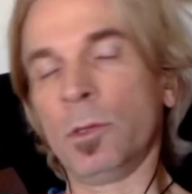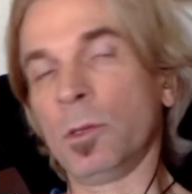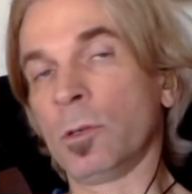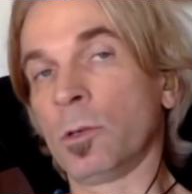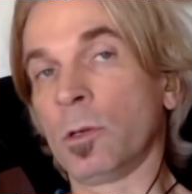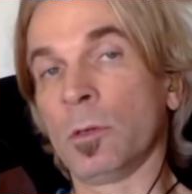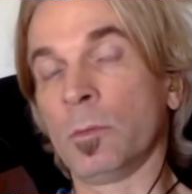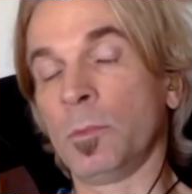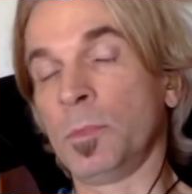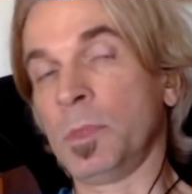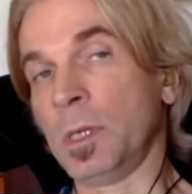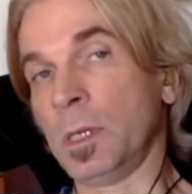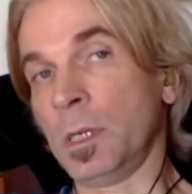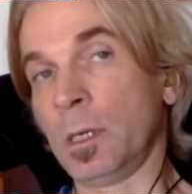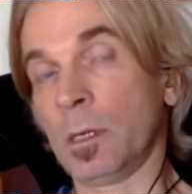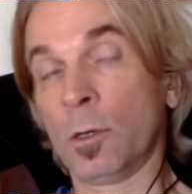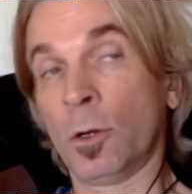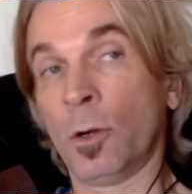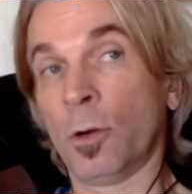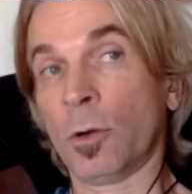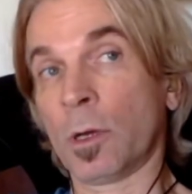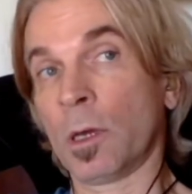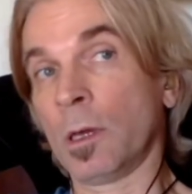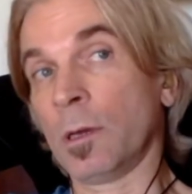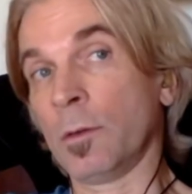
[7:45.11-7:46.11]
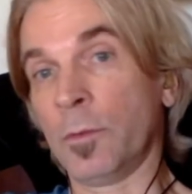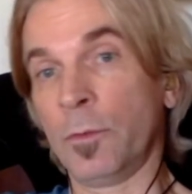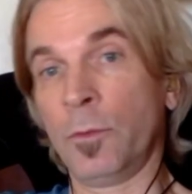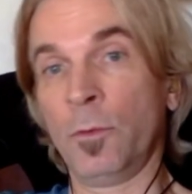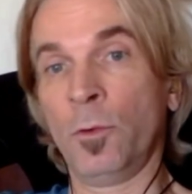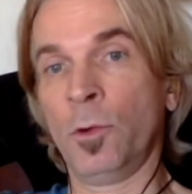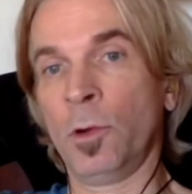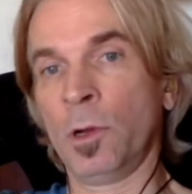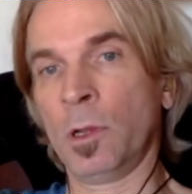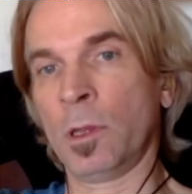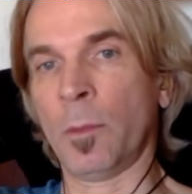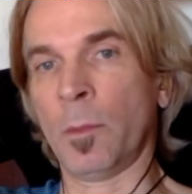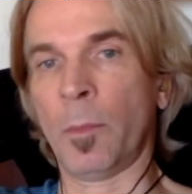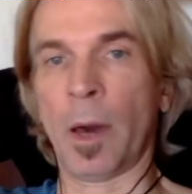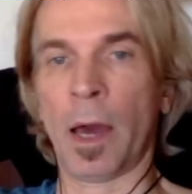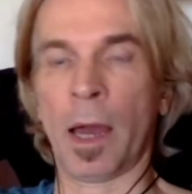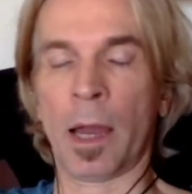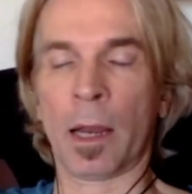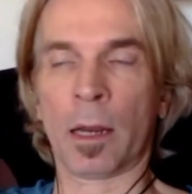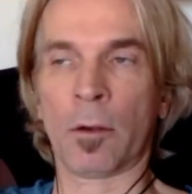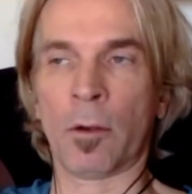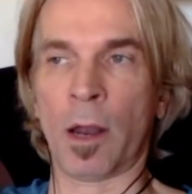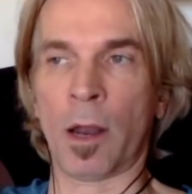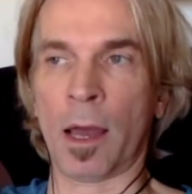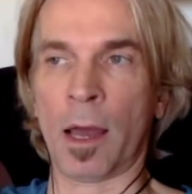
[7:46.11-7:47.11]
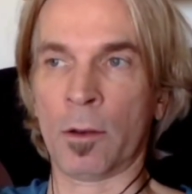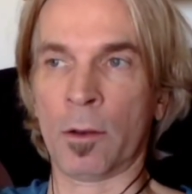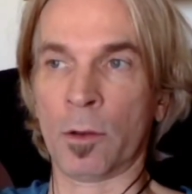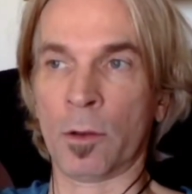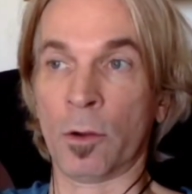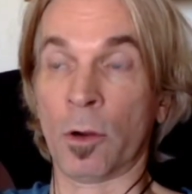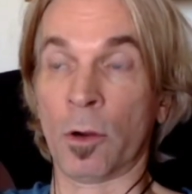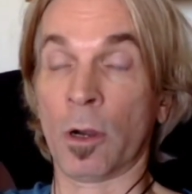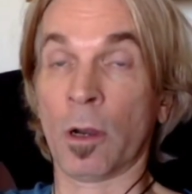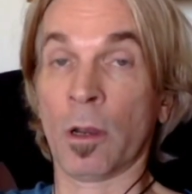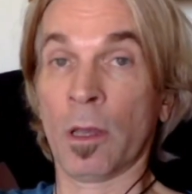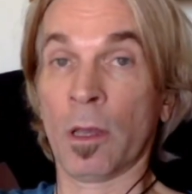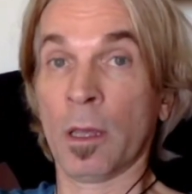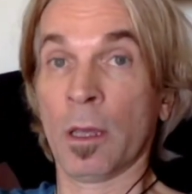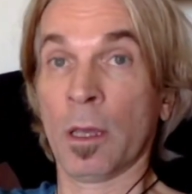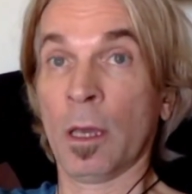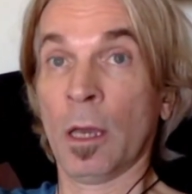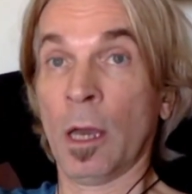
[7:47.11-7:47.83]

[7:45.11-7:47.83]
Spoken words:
You could be cooking food in the background, or